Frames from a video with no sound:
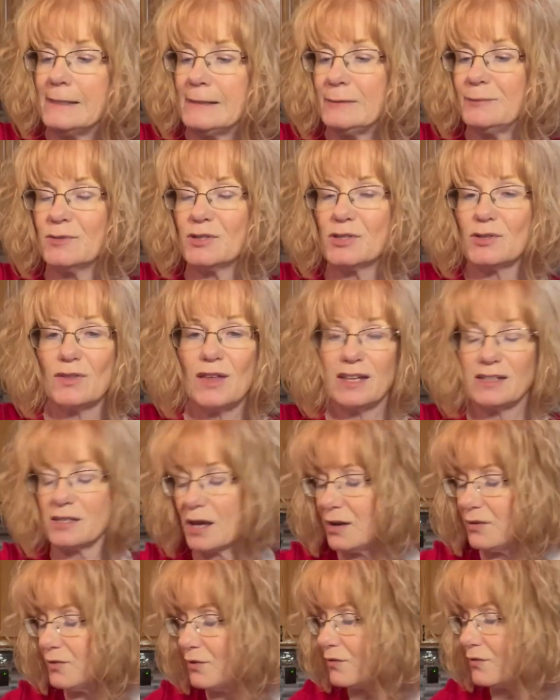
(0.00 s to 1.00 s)
So that's
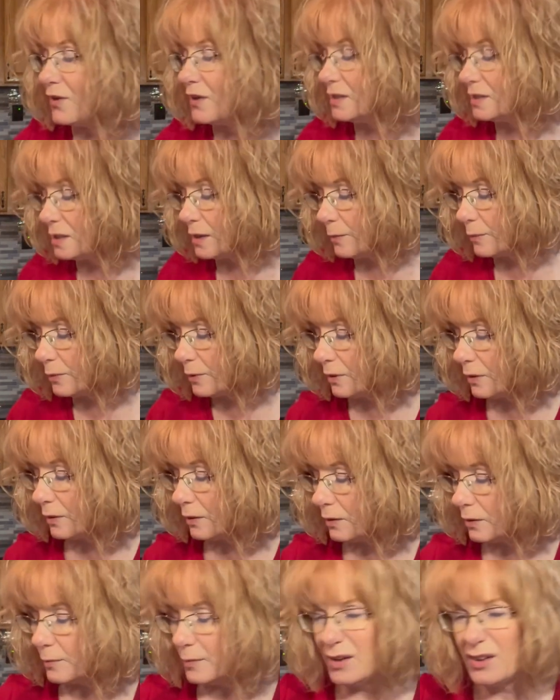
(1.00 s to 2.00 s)
kind of a fun tip
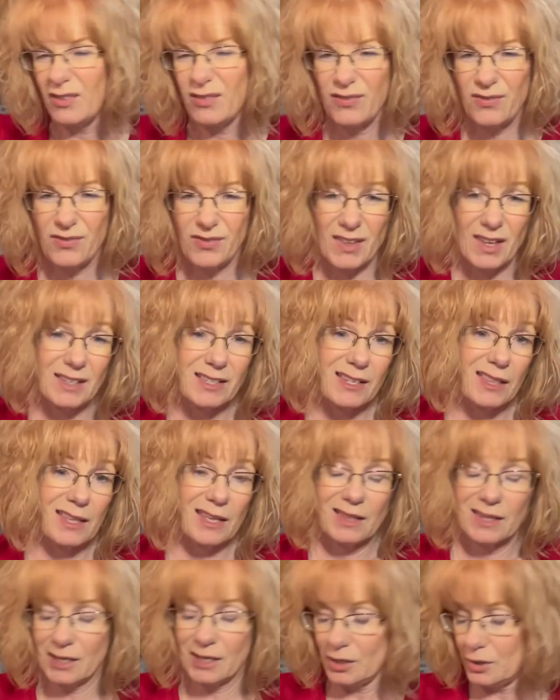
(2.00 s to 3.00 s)
if that's a
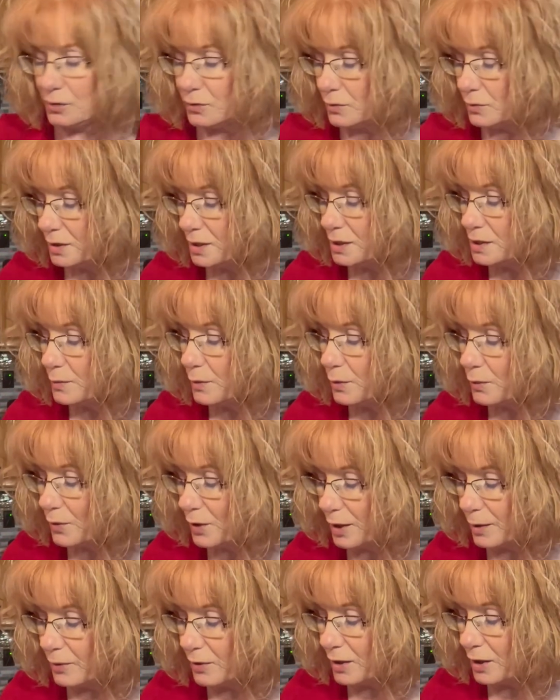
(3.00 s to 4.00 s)
thing that you need to be worrying
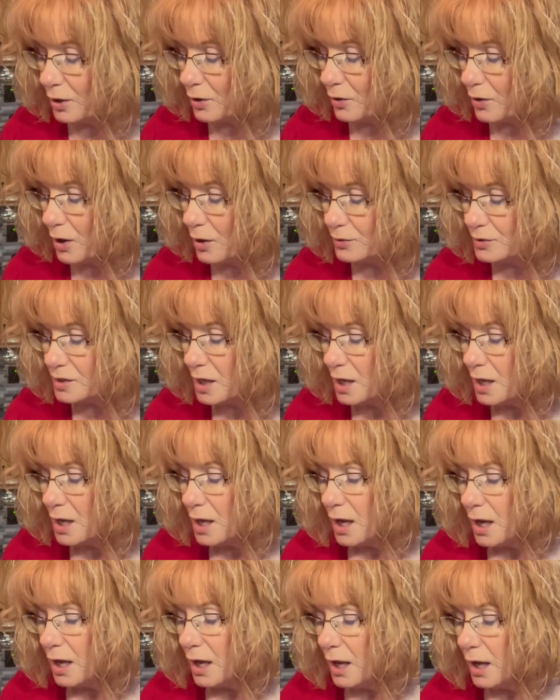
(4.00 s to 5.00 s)
about at your house.
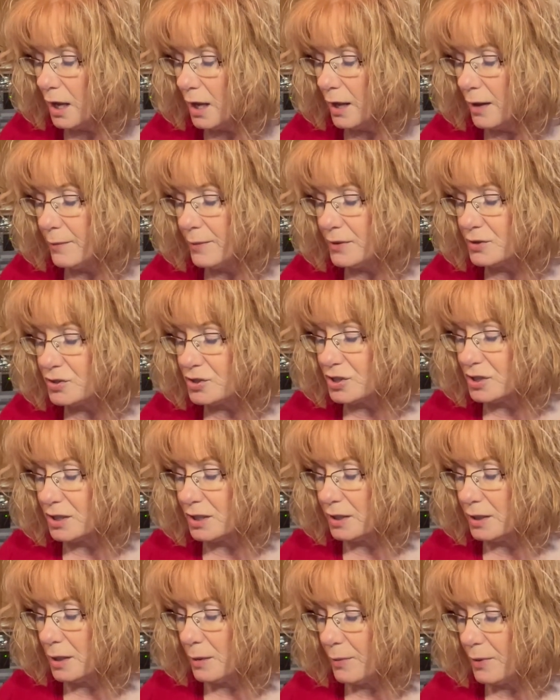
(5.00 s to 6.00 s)
I mentioned the
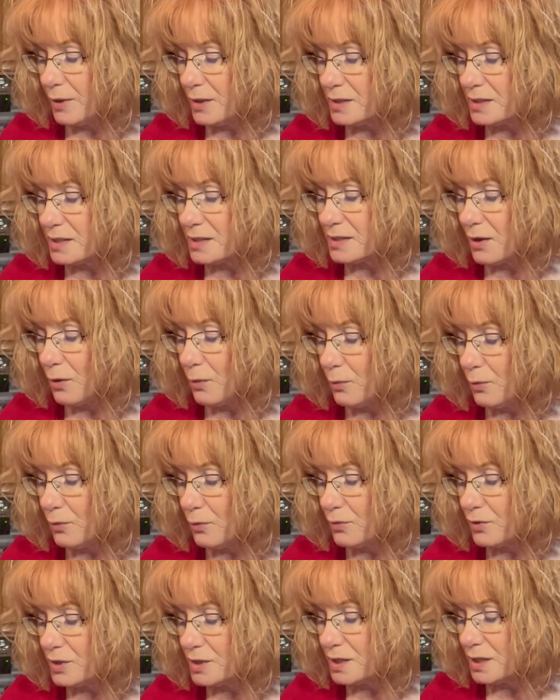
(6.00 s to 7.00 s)
cleaning paste is elbow
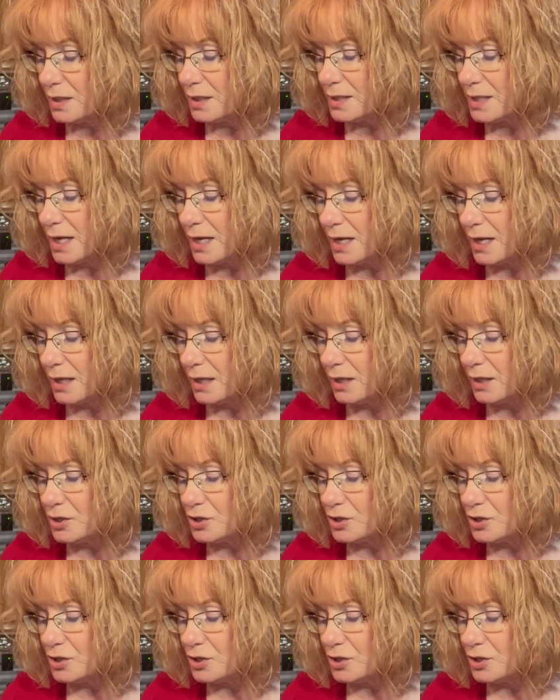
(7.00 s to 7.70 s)
grease in a